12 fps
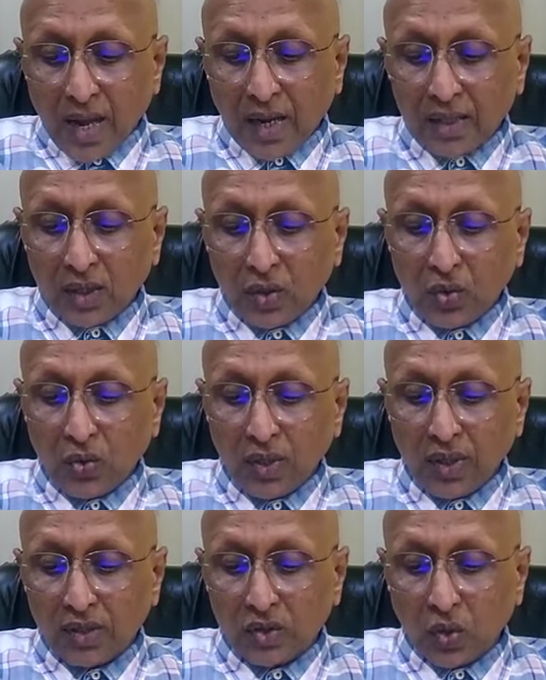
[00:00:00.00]
And the
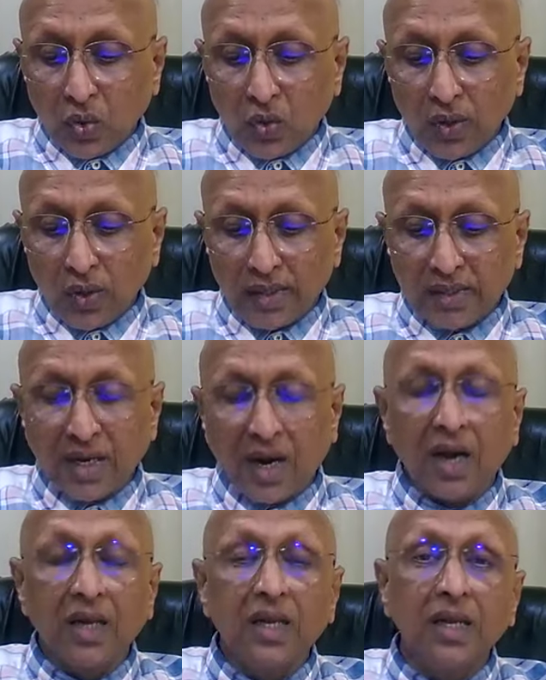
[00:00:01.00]
urinous odor is
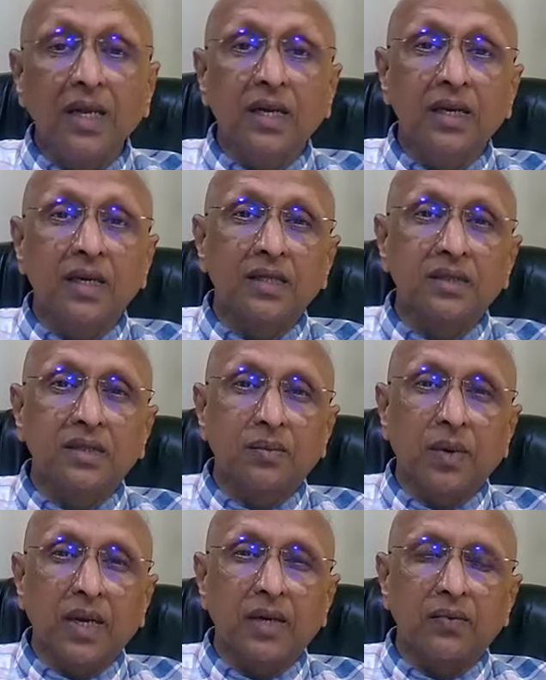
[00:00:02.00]
highly
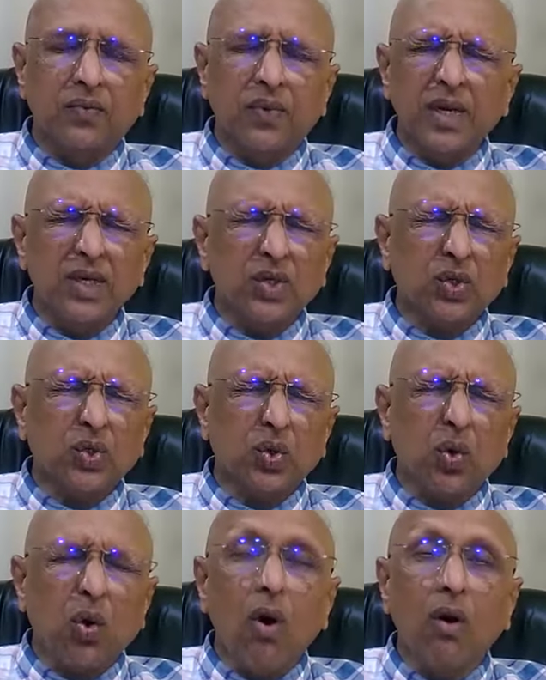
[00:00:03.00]
intensified. Very
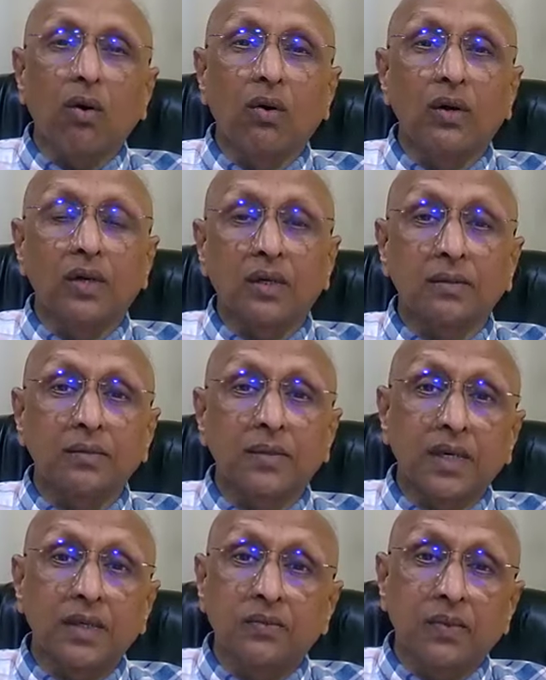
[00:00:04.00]
strong odor.
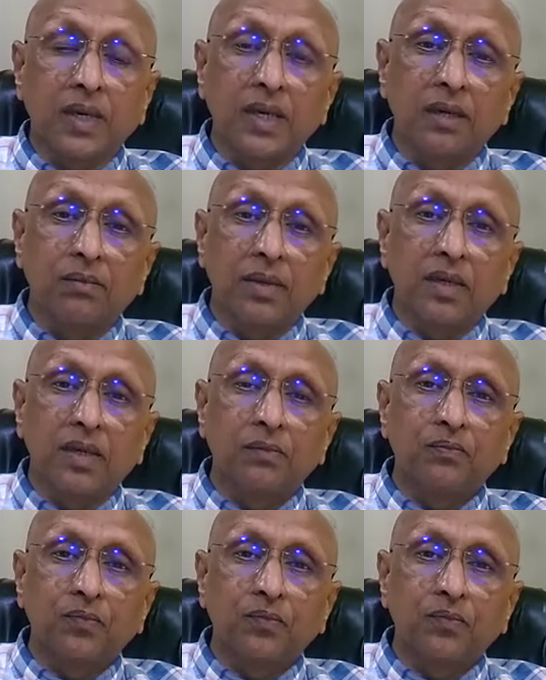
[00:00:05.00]
That is very difficult.